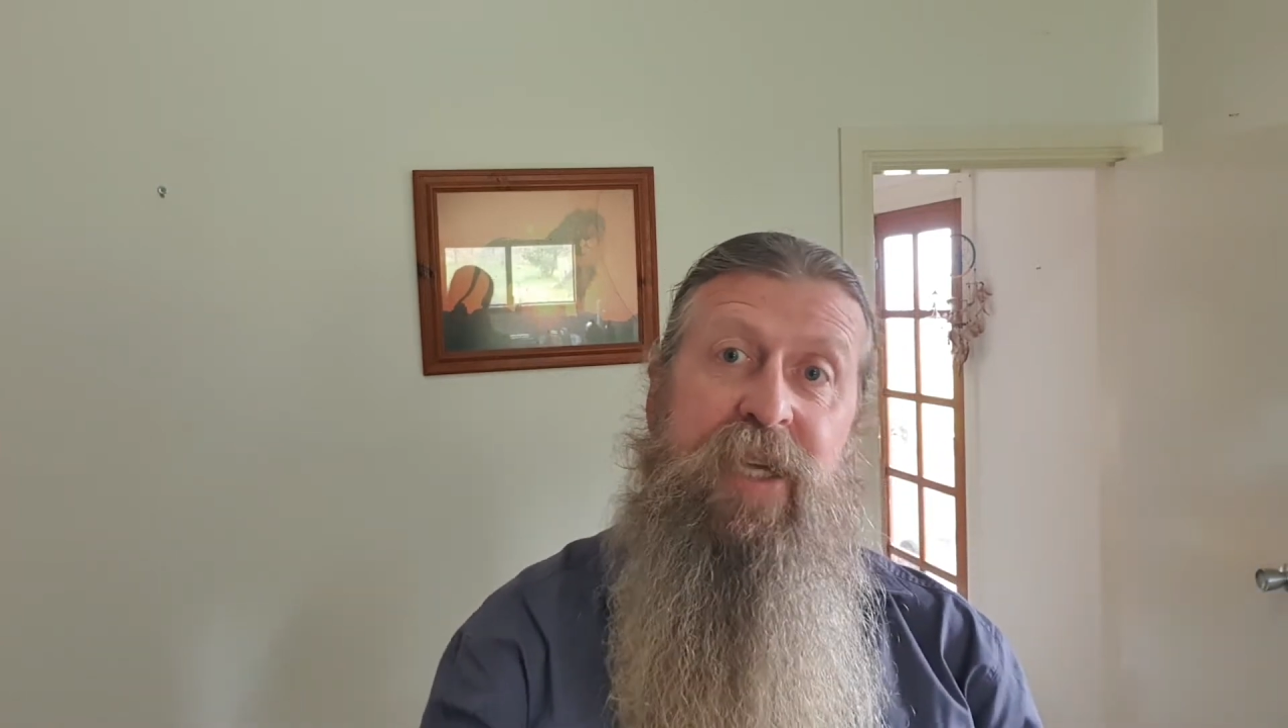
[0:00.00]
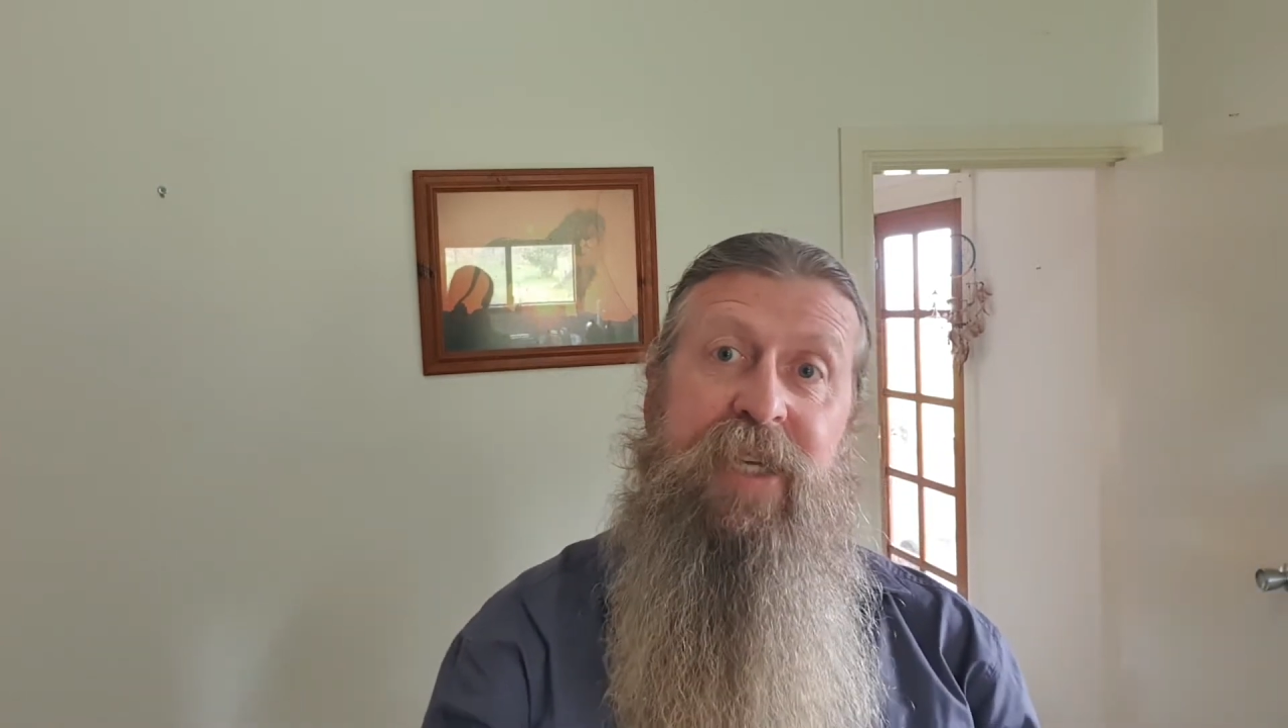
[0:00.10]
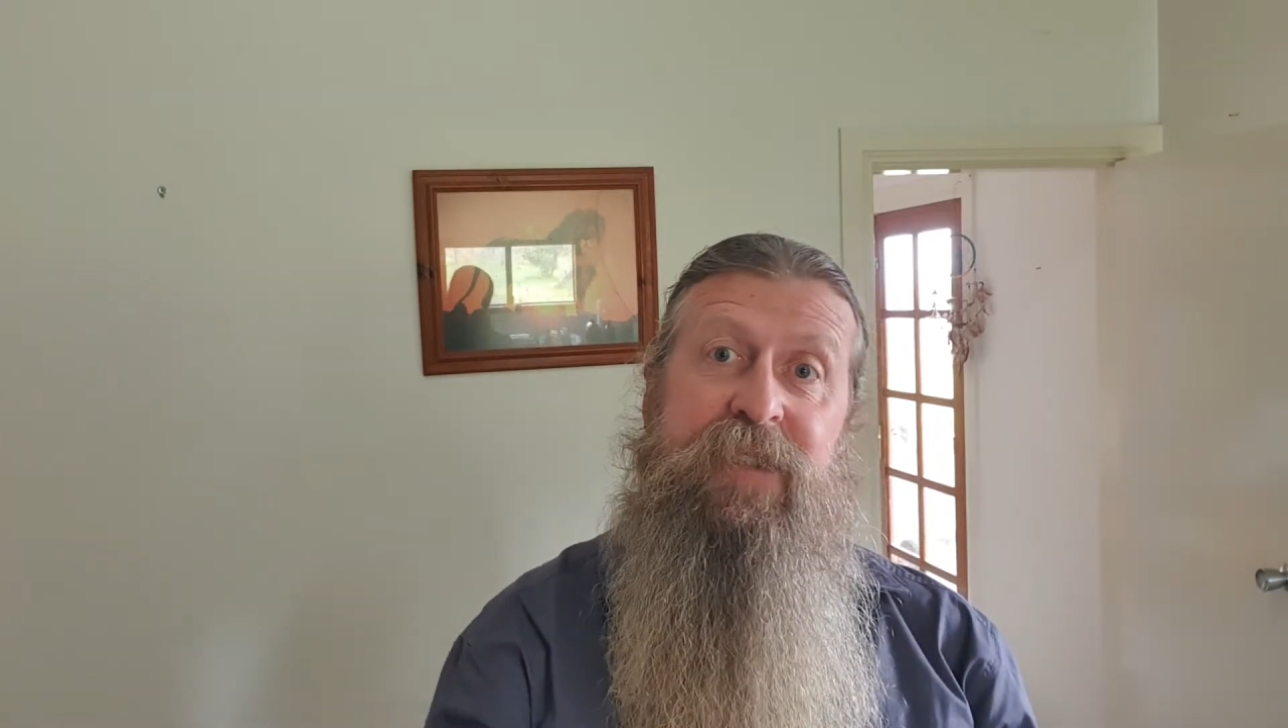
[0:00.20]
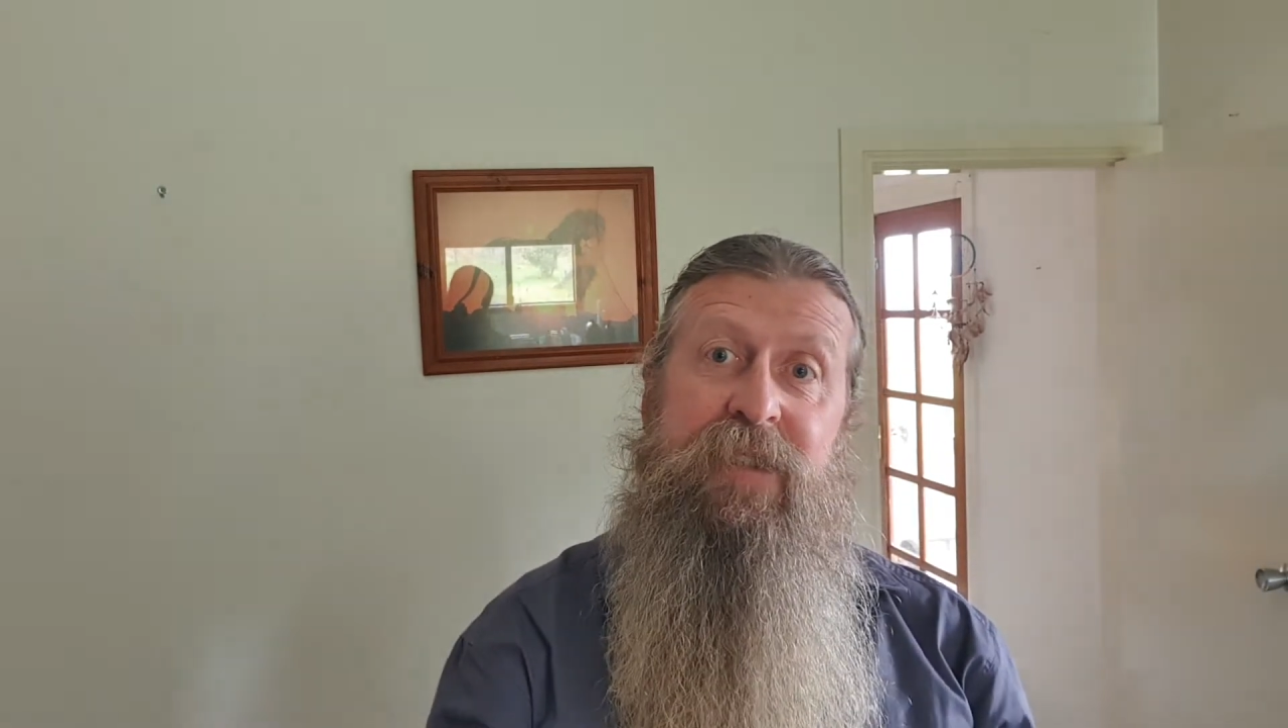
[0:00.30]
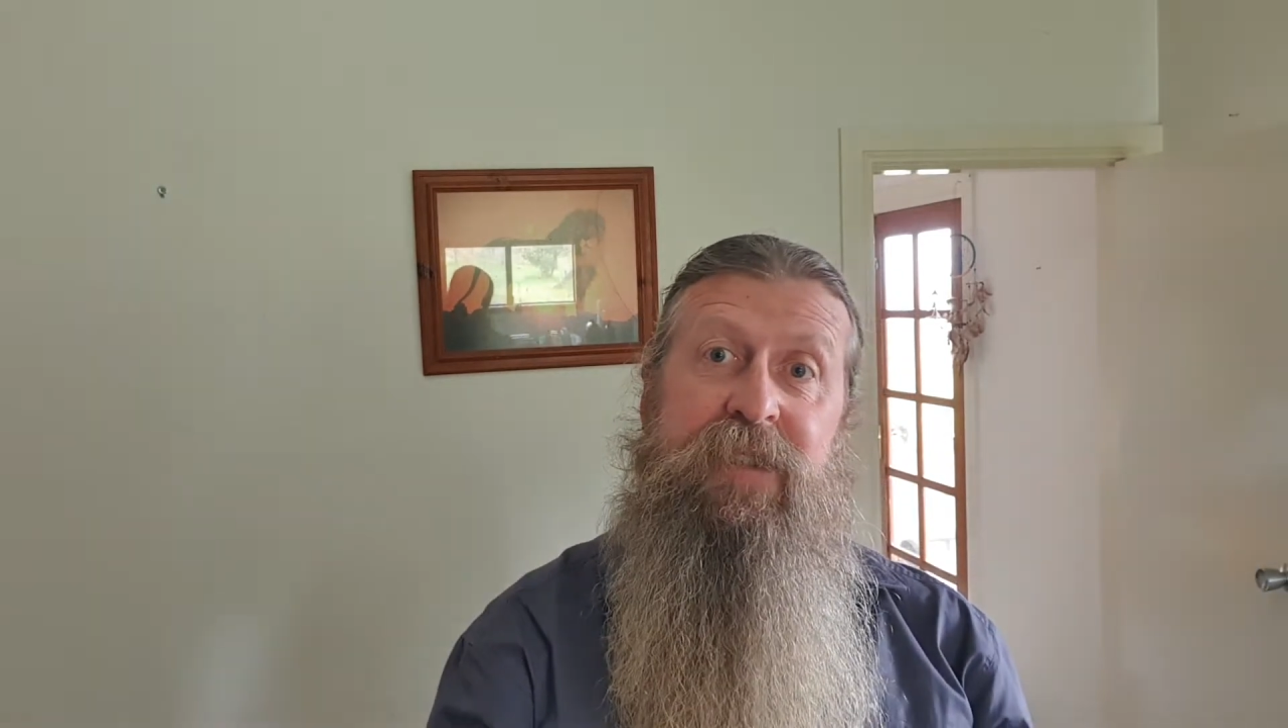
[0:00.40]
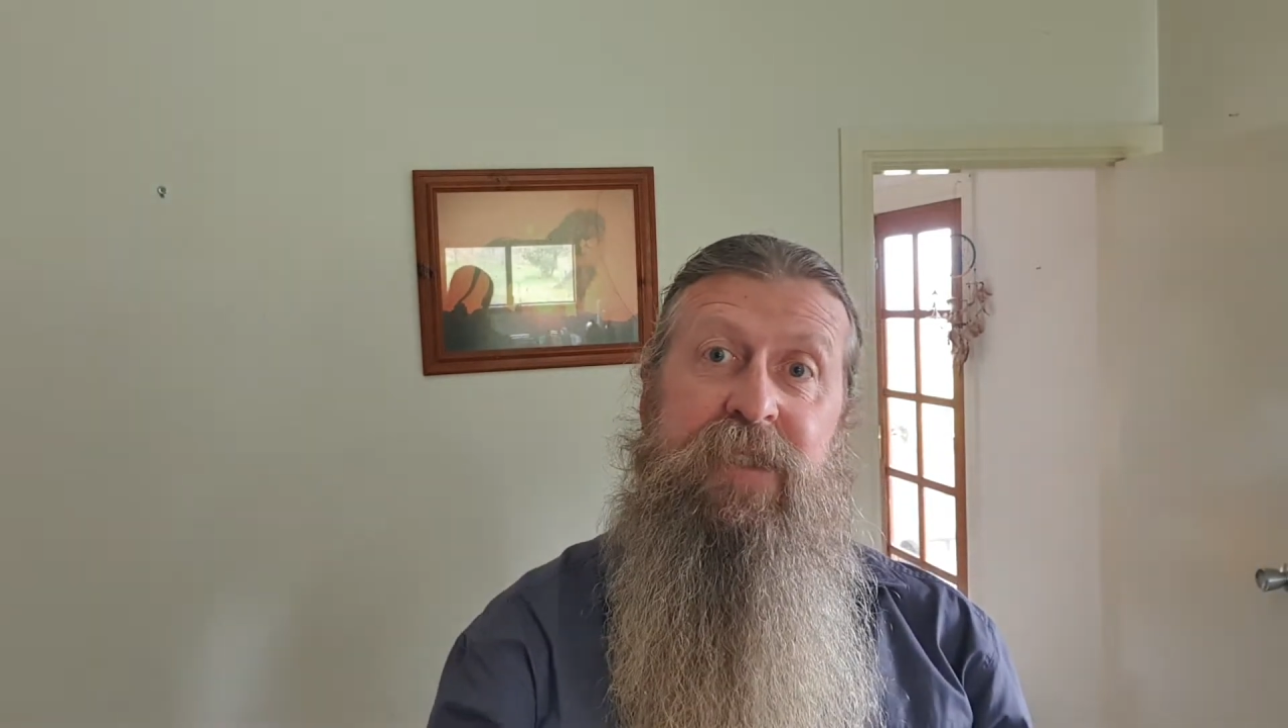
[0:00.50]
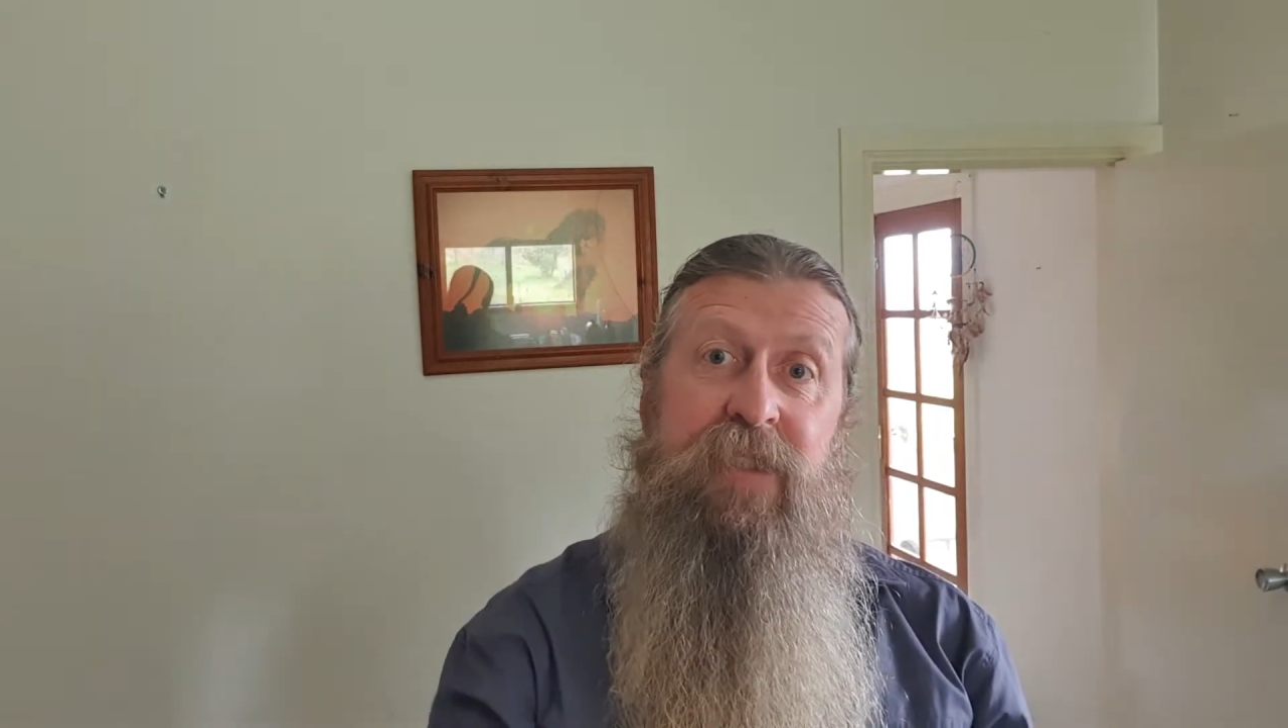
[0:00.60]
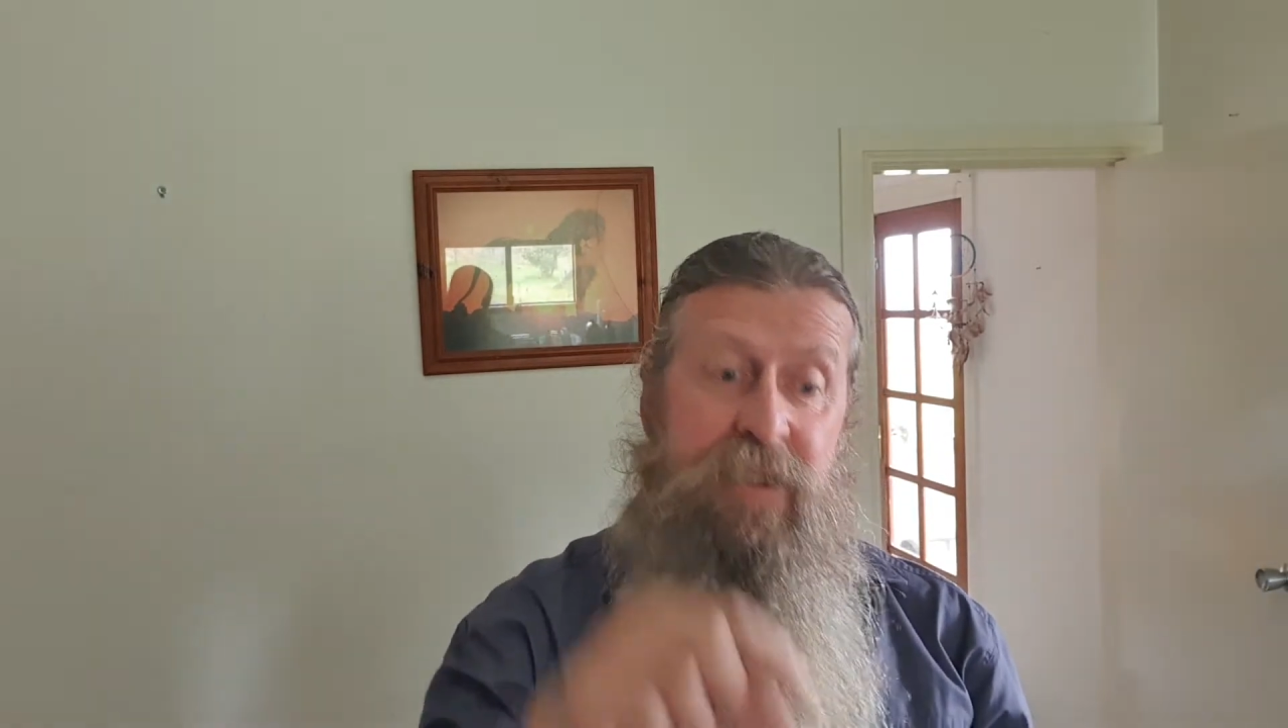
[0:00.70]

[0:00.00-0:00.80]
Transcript: gases